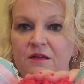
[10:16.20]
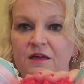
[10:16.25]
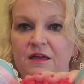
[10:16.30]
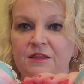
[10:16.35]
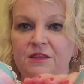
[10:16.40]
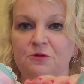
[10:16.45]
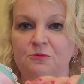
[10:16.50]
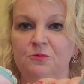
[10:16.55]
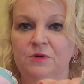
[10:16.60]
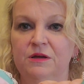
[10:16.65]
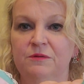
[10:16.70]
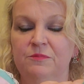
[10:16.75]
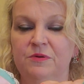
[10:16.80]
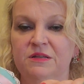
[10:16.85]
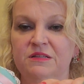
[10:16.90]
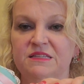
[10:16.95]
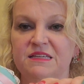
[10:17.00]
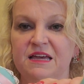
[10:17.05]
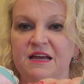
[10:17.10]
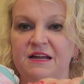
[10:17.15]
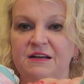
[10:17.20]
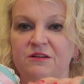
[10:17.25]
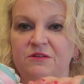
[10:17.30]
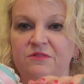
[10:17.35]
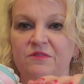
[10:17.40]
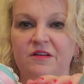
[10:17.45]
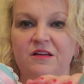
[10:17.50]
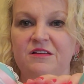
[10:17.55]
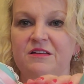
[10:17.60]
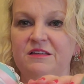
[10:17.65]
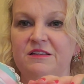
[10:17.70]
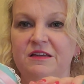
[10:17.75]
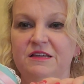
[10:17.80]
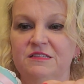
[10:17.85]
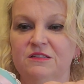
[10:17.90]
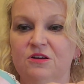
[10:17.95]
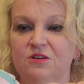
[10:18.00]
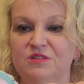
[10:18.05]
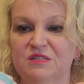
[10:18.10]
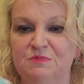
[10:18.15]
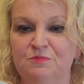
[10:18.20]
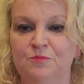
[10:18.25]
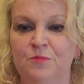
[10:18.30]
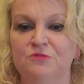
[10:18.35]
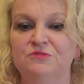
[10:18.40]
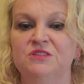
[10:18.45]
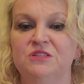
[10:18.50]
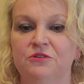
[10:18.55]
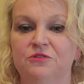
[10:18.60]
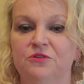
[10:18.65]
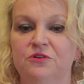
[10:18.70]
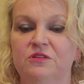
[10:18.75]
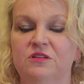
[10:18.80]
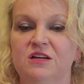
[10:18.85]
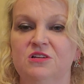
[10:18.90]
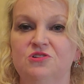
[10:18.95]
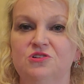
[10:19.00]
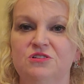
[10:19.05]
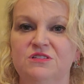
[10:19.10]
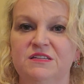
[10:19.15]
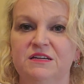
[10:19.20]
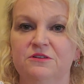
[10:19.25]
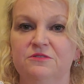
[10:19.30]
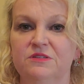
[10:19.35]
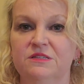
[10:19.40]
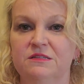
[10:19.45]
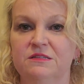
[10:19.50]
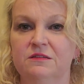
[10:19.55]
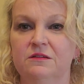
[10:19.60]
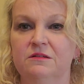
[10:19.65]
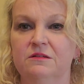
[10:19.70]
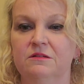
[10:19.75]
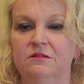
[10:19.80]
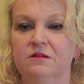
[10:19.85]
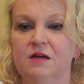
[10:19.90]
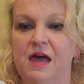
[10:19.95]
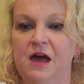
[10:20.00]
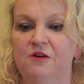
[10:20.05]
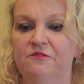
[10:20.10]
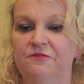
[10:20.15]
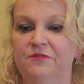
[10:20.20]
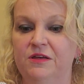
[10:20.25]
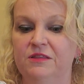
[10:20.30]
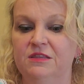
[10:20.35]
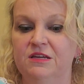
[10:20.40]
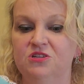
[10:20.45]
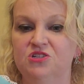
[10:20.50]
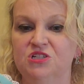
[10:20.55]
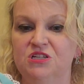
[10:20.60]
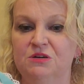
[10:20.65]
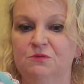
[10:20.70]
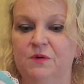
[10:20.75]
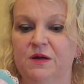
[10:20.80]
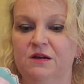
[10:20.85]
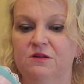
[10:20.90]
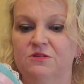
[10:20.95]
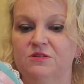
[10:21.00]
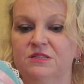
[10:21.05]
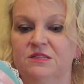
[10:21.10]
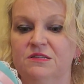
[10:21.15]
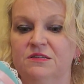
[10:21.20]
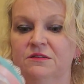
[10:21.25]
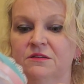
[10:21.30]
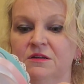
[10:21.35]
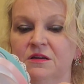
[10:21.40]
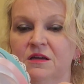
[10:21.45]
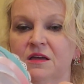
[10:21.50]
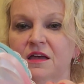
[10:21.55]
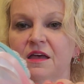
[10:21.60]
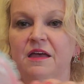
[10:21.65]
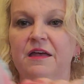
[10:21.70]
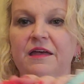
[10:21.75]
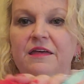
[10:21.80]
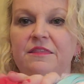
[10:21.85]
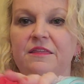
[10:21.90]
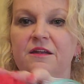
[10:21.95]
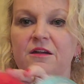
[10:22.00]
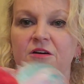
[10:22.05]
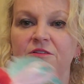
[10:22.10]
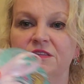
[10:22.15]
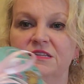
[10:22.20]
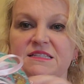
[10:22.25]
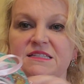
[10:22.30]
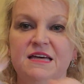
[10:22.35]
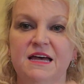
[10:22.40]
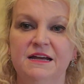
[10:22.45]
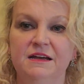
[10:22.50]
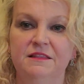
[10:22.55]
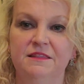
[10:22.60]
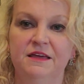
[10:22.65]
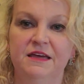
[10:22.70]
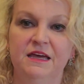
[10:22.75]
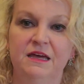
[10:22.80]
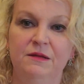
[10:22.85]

and the ribbons kind of, it's all supposed to look like Giselle's outfit that she wears. And then on the side of the